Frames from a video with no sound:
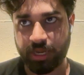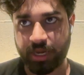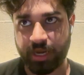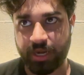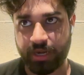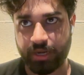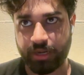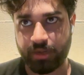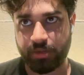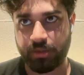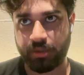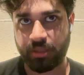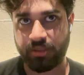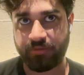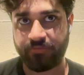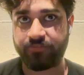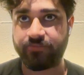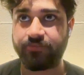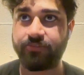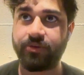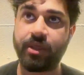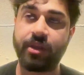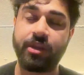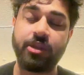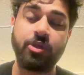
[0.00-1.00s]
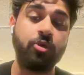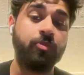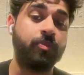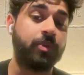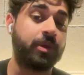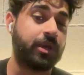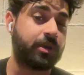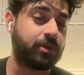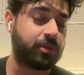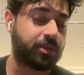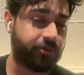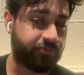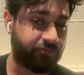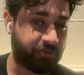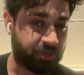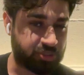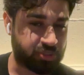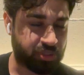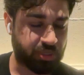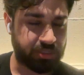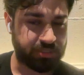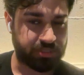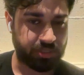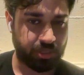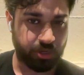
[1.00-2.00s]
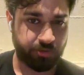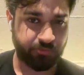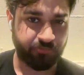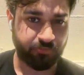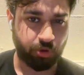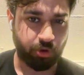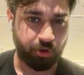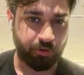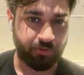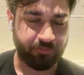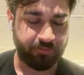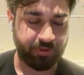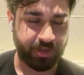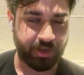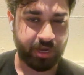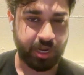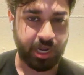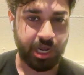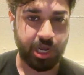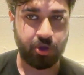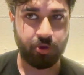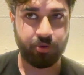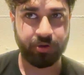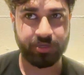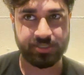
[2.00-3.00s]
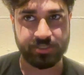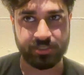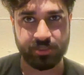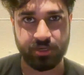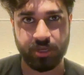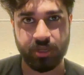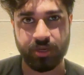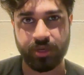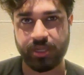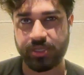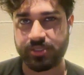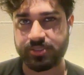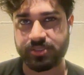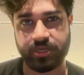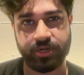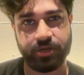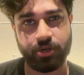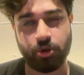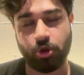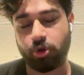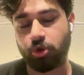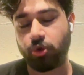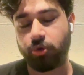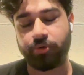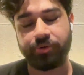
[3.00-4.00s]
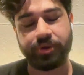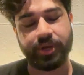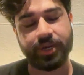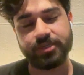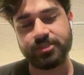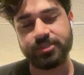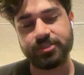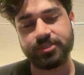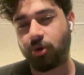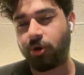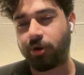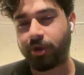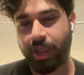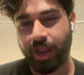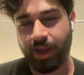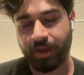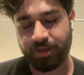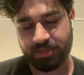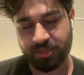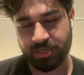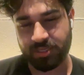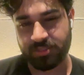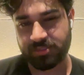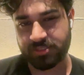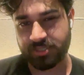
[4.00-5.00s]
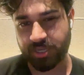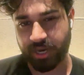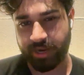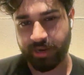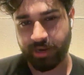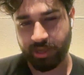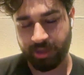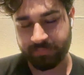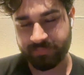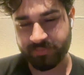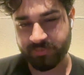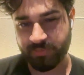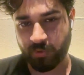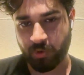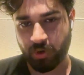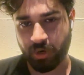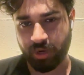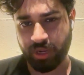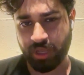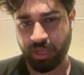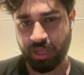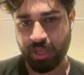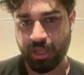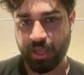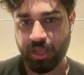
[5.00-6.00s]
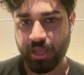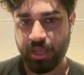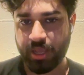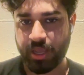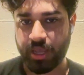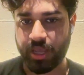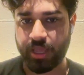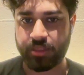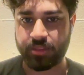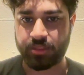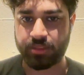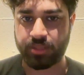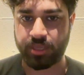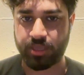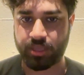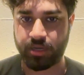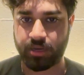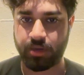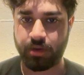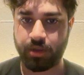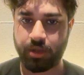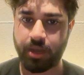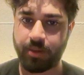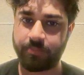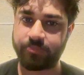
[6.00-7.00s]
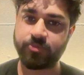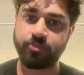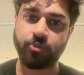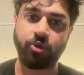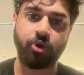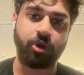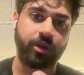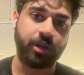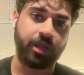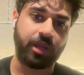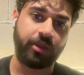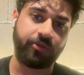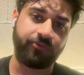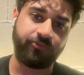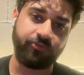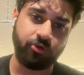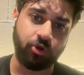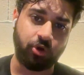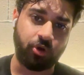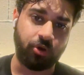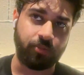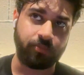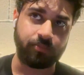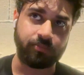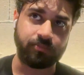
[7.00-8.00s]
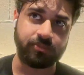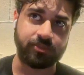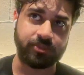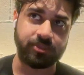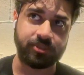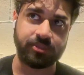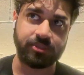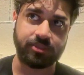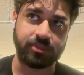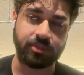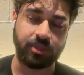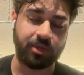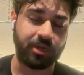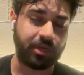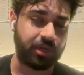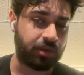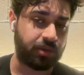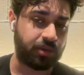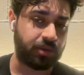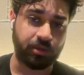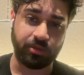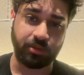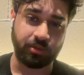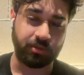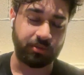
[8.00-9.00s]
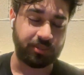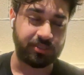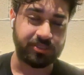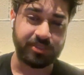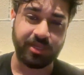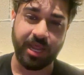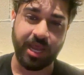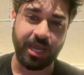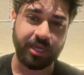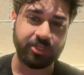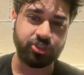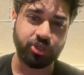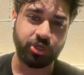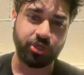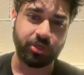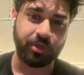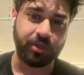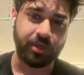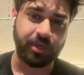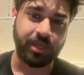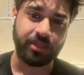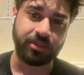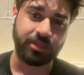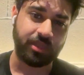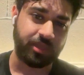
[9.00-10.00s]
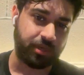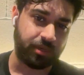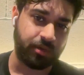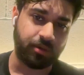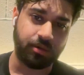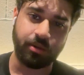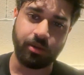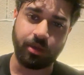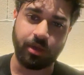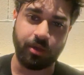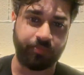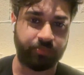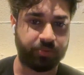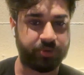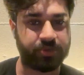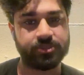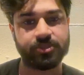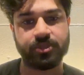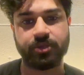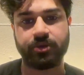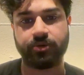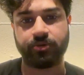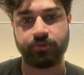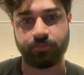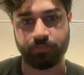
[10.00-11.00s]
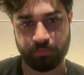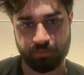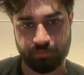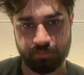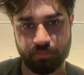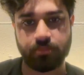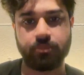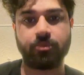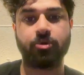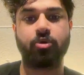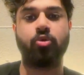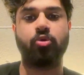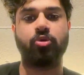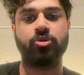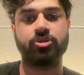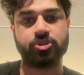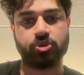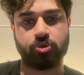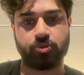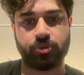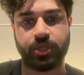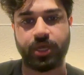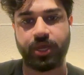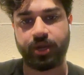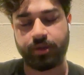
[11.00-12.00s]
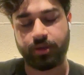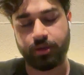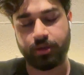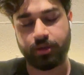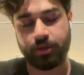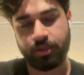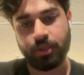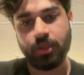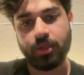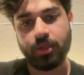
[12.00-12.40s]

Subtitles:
that if an human intervention is involved. And how it's done is it auto creates a contact inside HubSpot, and then HubSpot informs the Slack channel, and then a person goes to that.